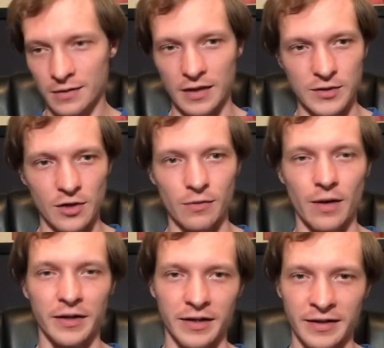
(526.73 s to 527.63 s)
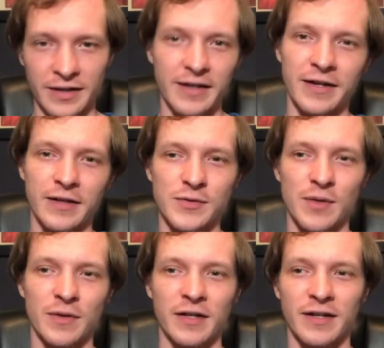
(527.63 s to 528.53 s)
They start running. He ends
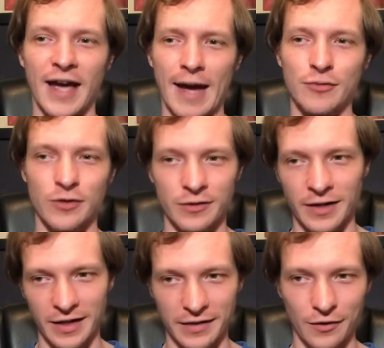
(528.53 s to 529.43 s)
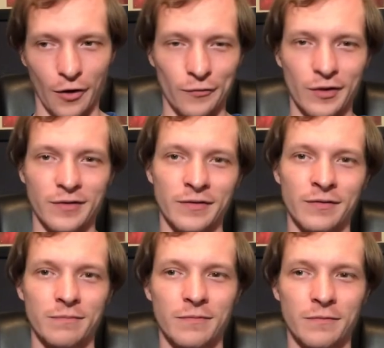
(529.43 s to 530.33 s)
up getting captured, and the girlfriend
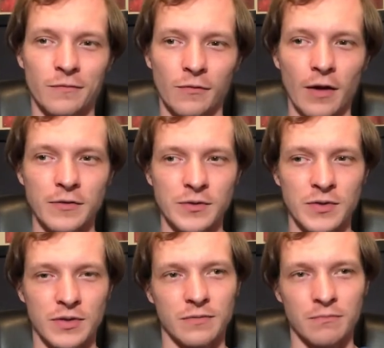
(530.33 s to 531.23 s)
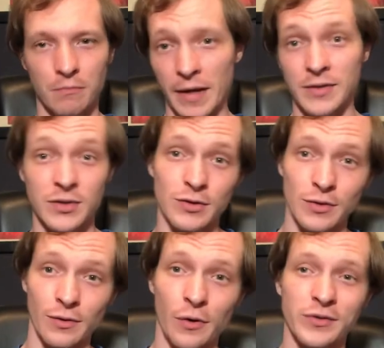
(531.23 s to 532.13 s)
runs and makes it to
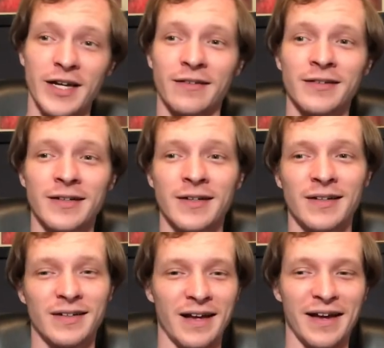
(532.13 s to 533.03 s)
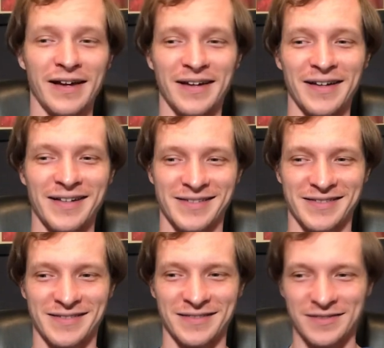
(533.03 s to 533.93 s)
the hotel.
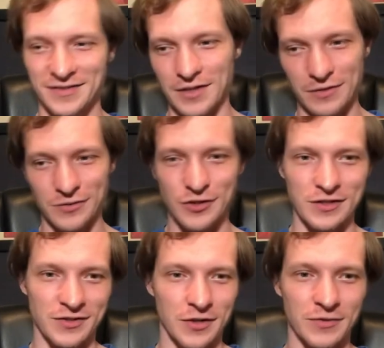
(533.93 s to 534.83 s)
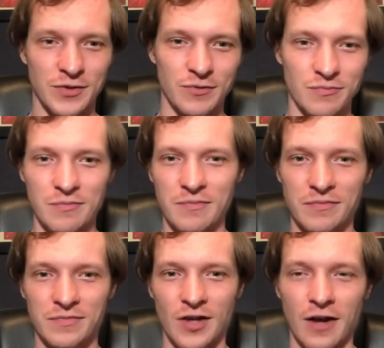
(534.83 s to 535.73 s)
And so she starts
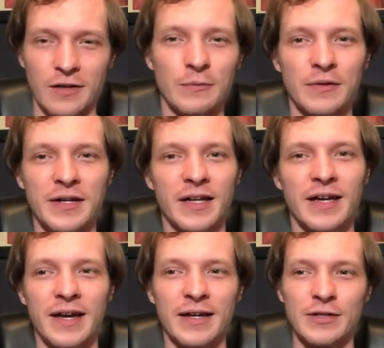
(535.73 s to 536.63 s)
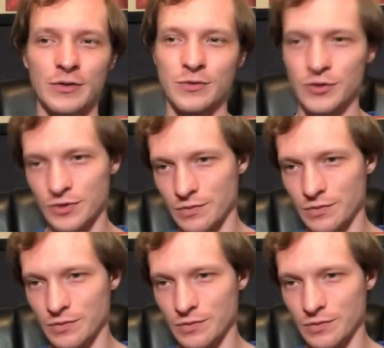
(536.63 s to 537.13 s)
talking with Nic Cage.